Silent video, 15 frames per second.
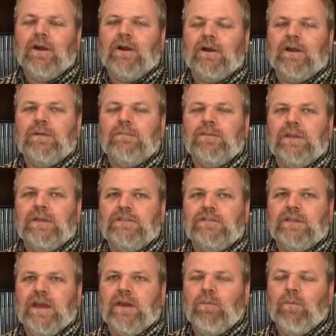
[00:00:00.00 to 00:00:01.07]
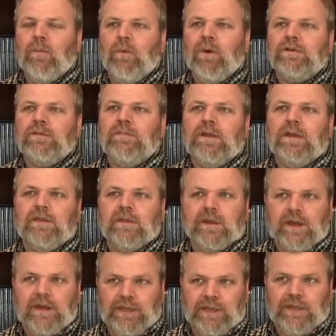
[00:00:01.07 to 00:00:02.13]
companies that want to be on the
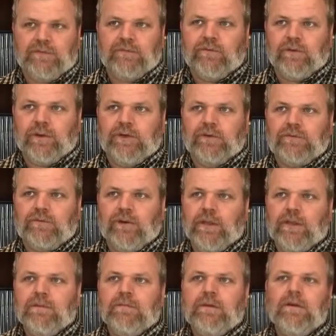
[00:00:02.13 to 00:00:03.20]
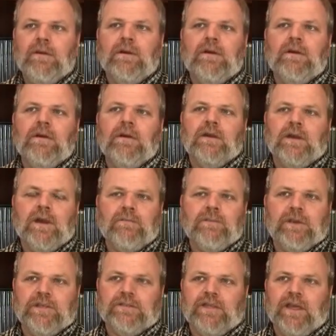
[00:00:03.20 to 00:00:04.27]
cutting edge of their industry,
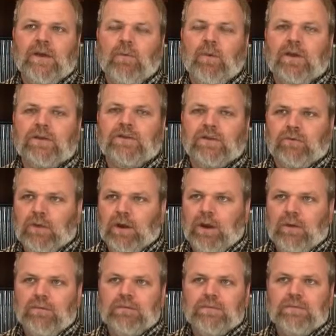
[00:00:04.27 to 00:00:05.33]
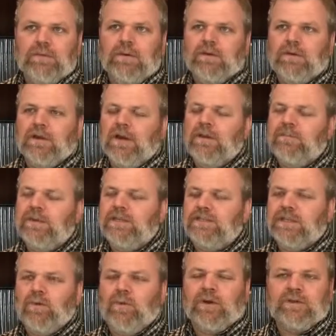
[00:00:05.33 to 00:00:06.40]
companies that want to grow, companies
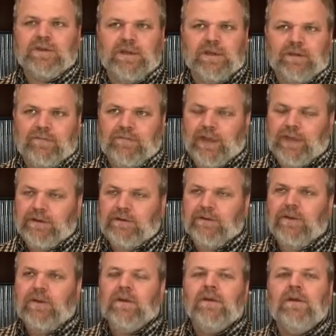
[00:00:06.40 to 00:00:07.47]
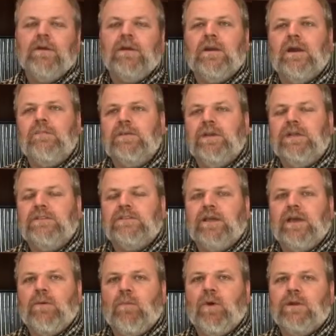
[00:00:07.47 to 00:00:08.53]
that want to innovate, companies
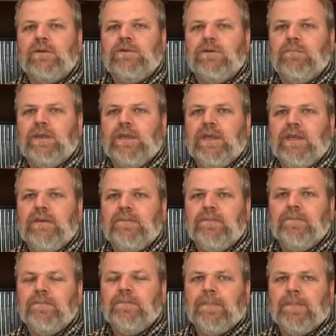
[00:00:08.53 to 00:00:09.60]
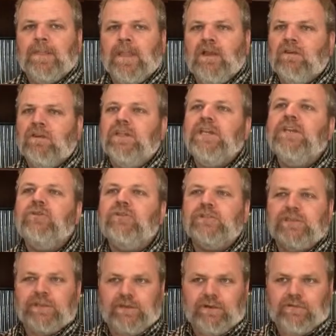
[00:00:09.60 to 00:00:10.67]
that want to be
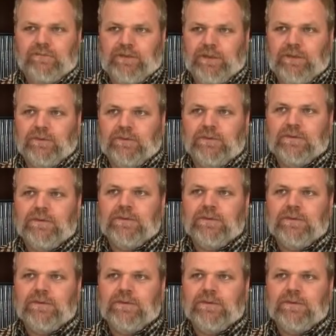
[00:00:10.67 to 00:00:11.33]
leaders in their field,